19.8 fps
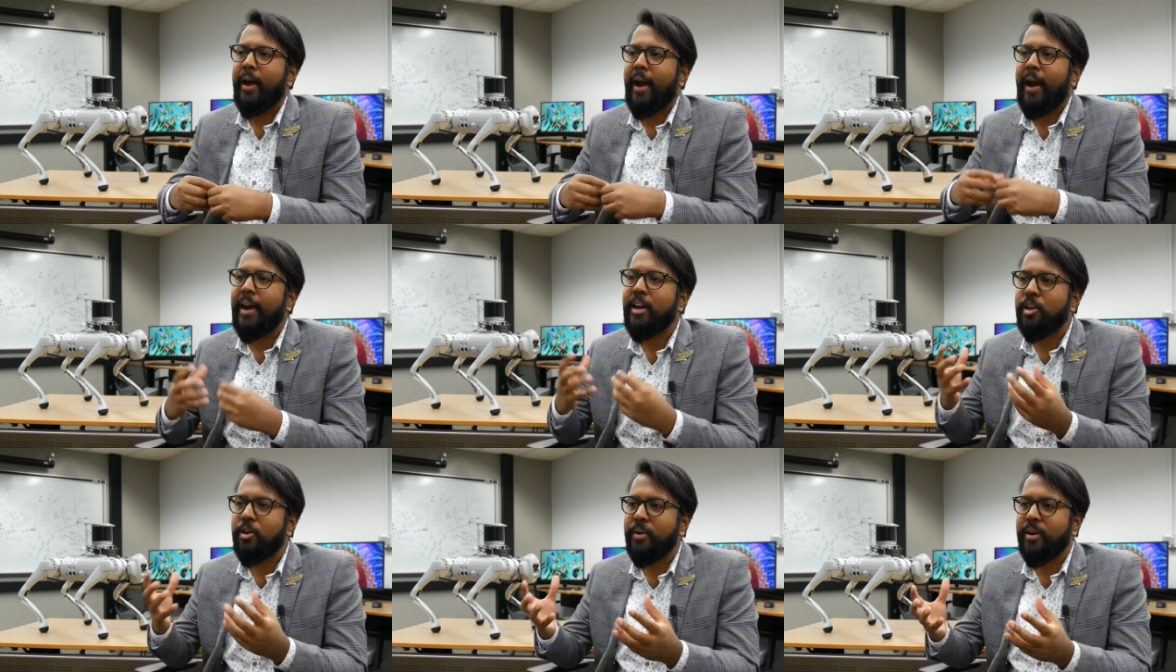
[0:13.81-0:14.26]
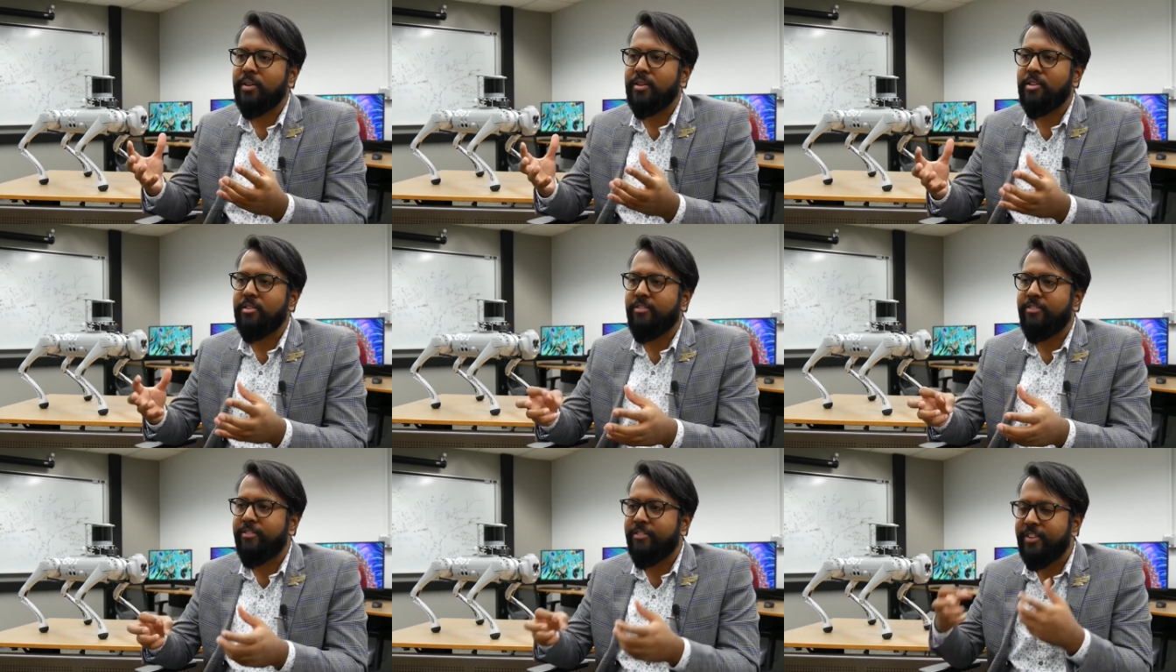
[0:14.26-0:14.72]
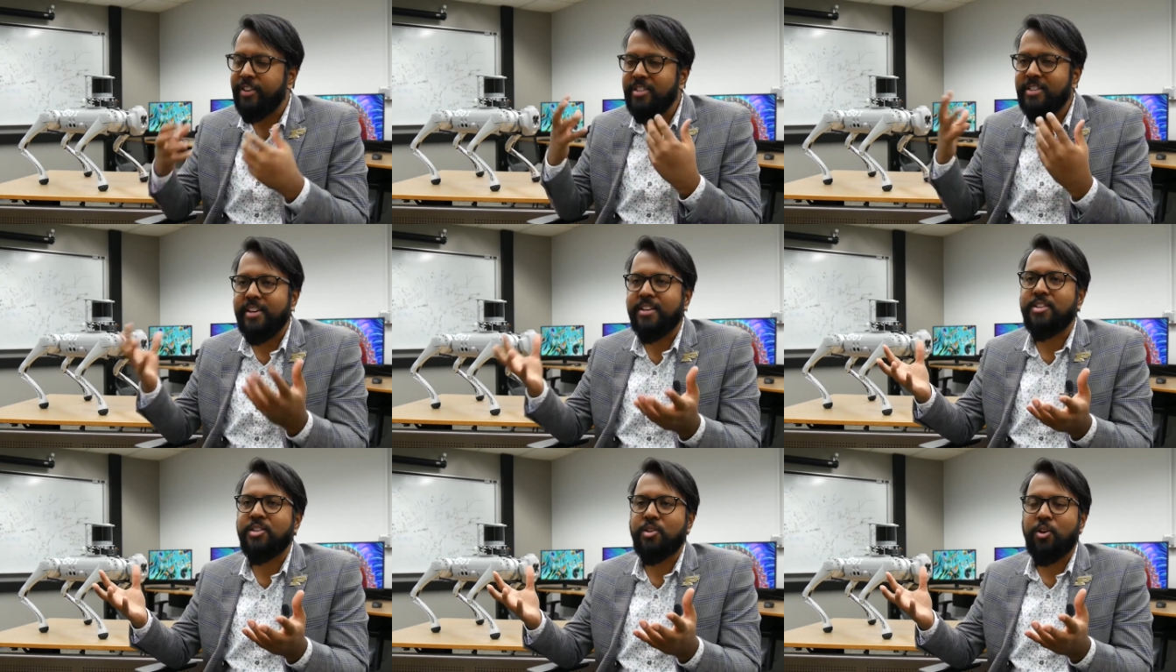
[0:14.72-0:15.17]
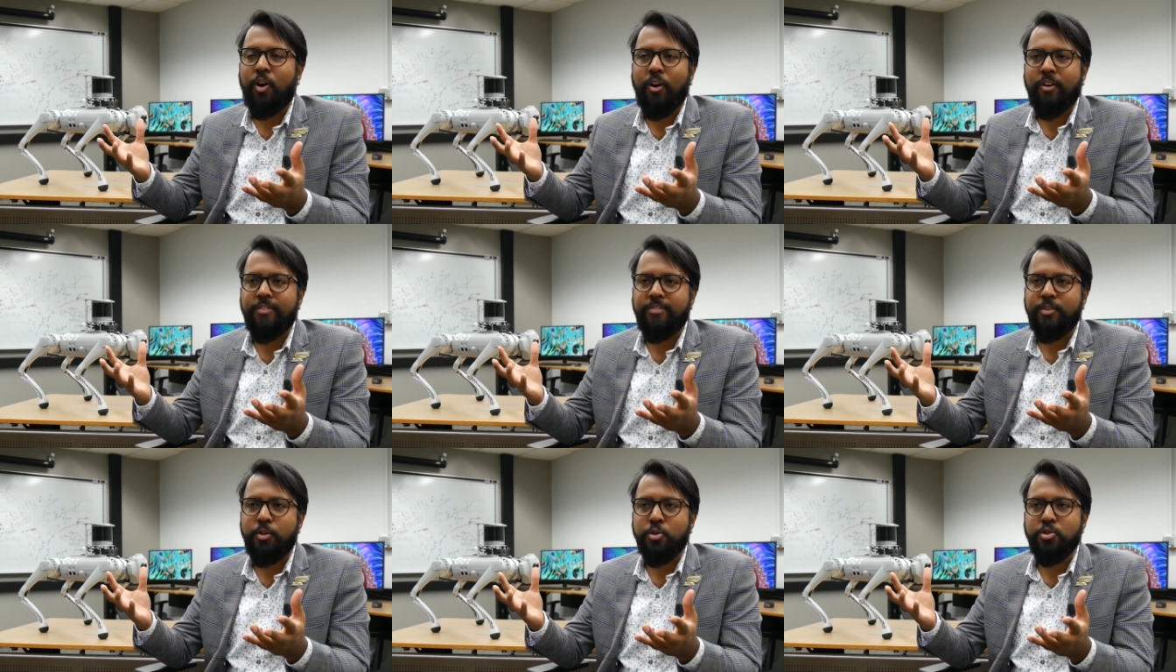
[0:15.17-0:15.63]
accurate the physics
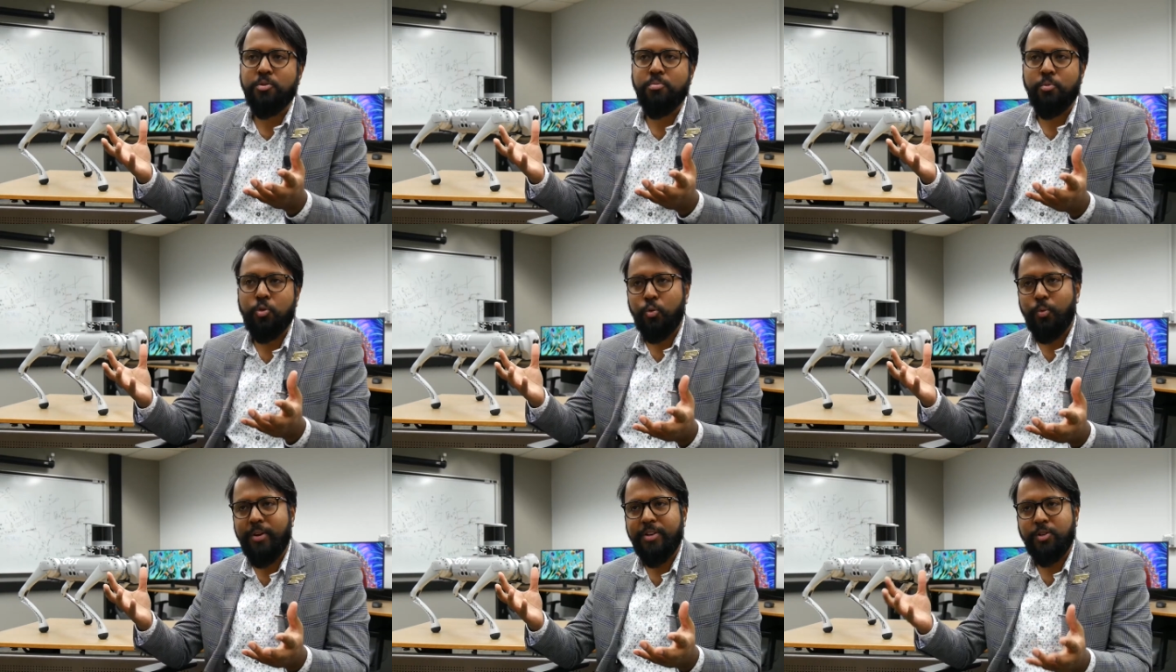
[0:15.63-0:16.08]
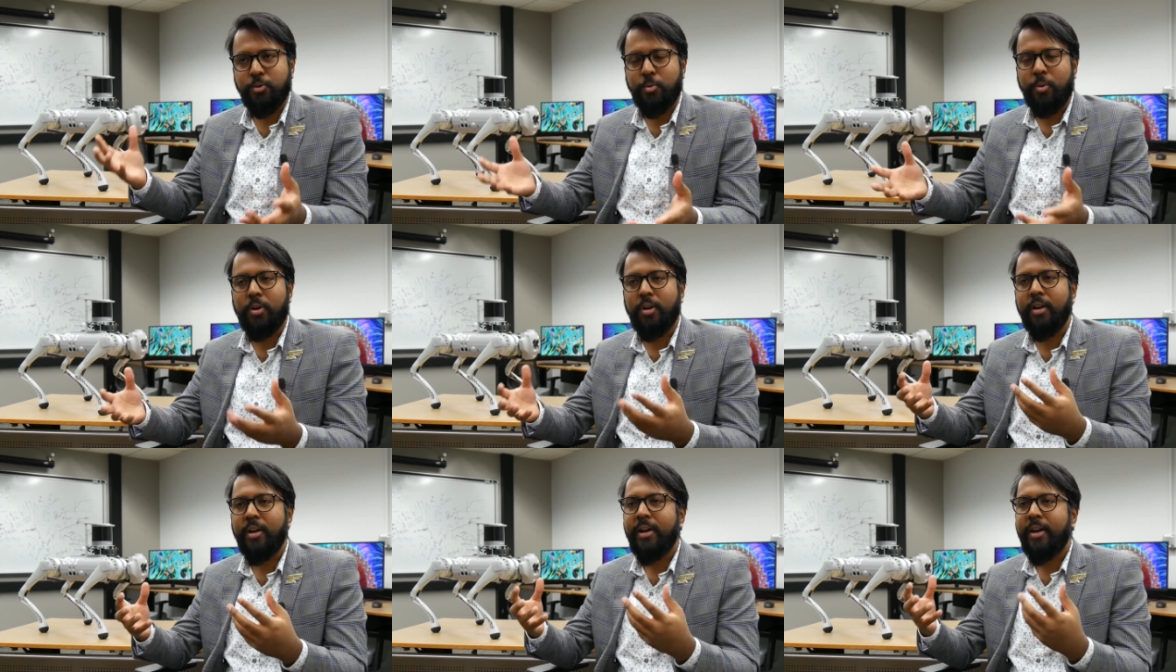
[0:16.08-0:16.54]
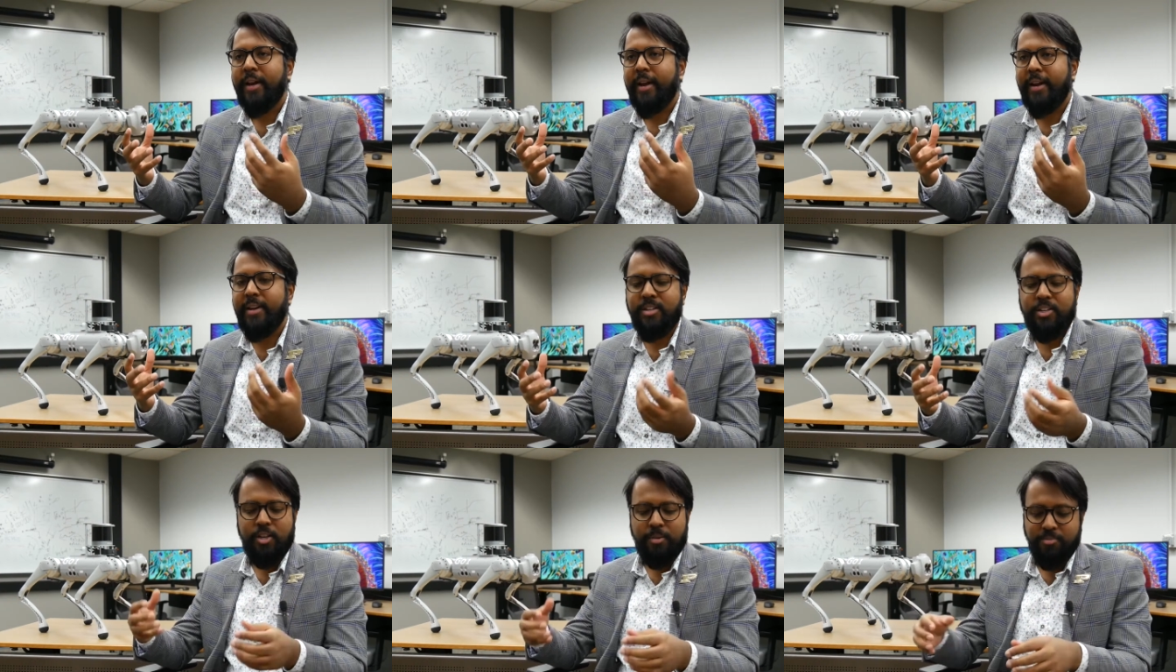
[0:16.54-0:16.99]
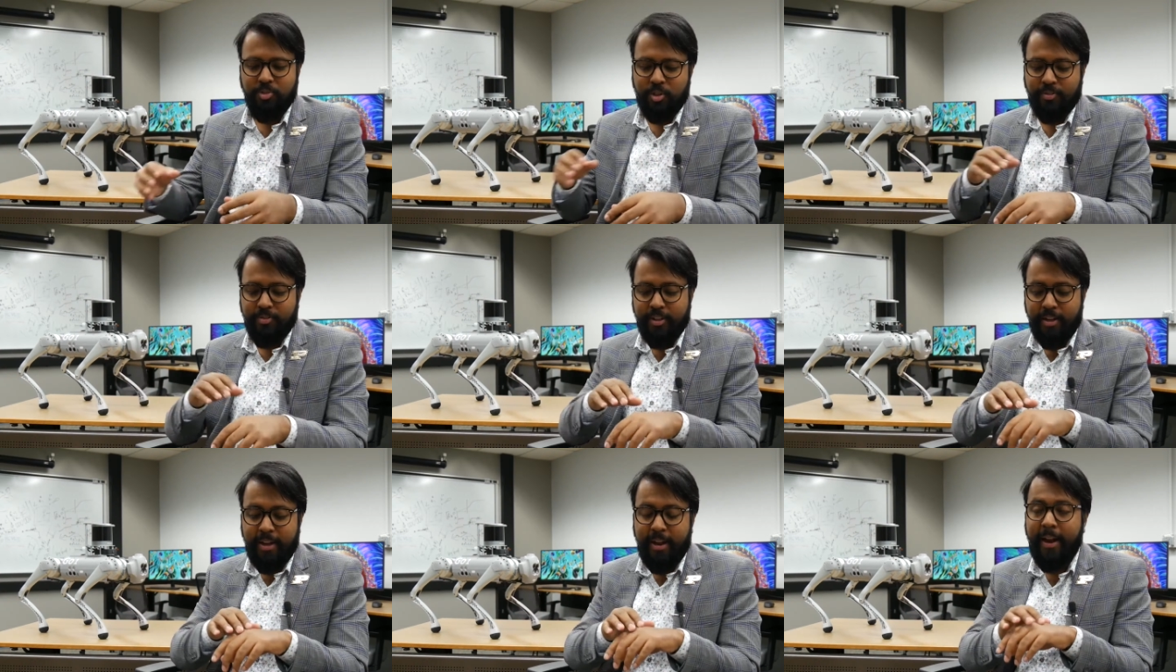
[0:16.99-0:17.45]
of those movies were in terms
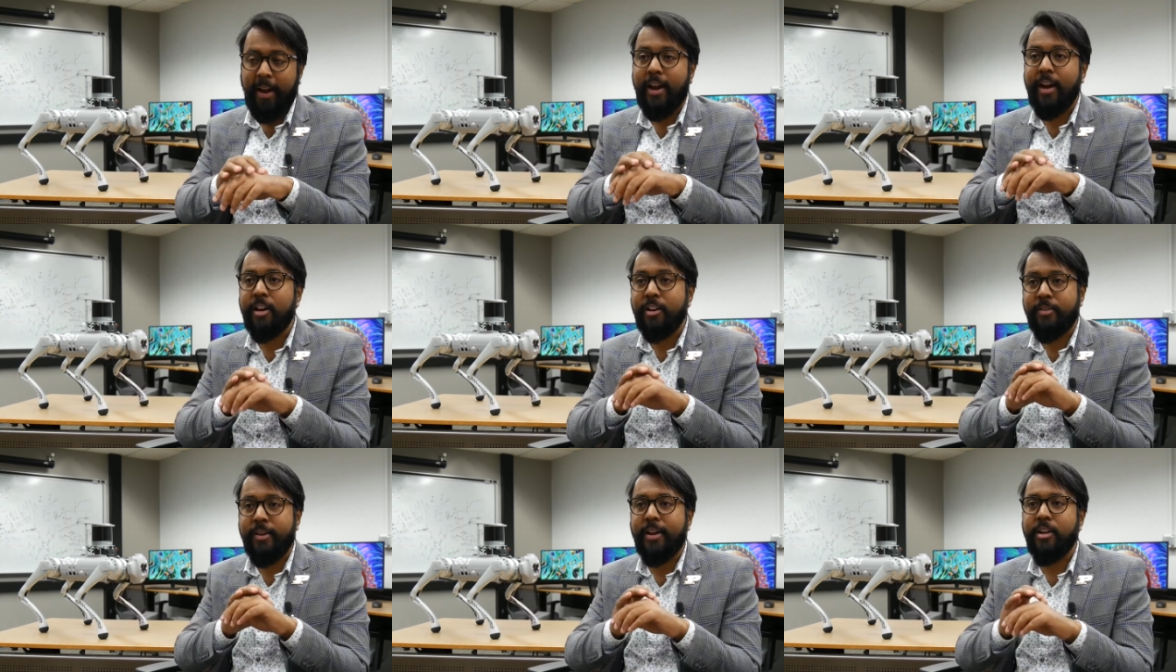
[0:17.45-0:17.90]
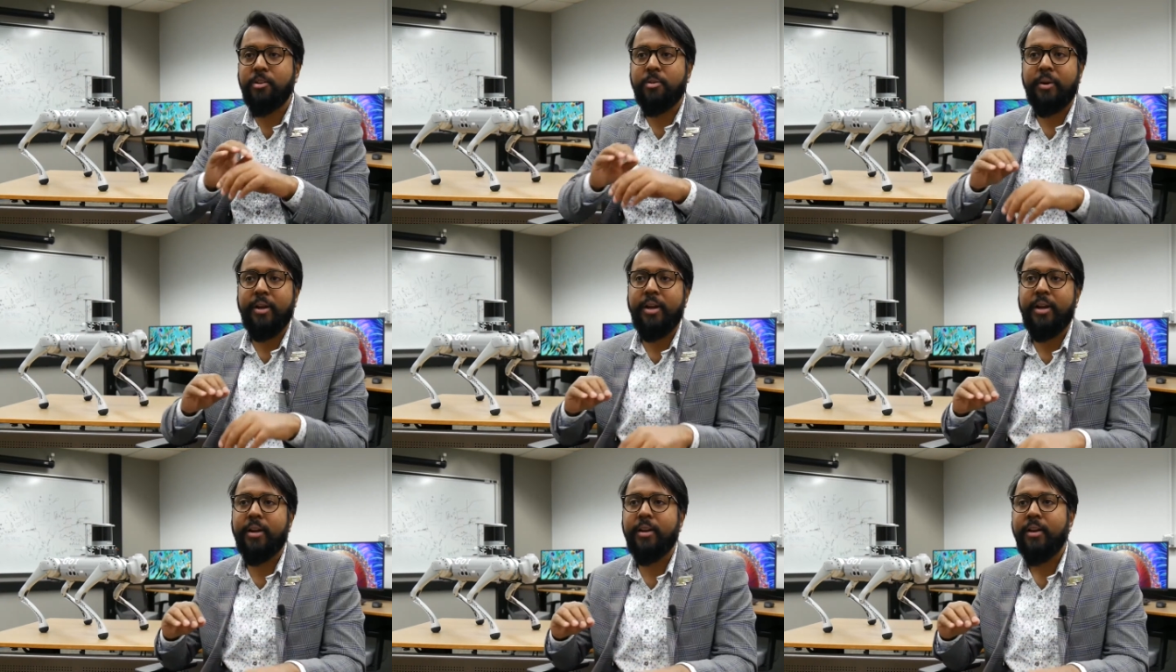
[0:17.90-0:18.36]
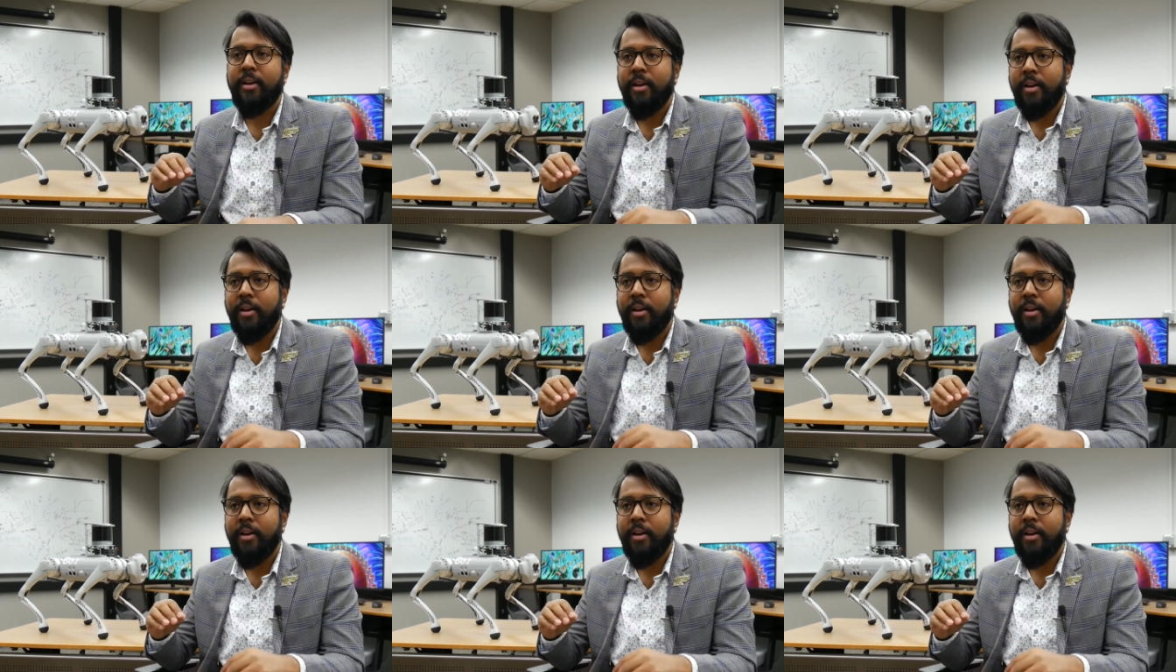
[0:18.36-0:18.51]
of the hair rendering,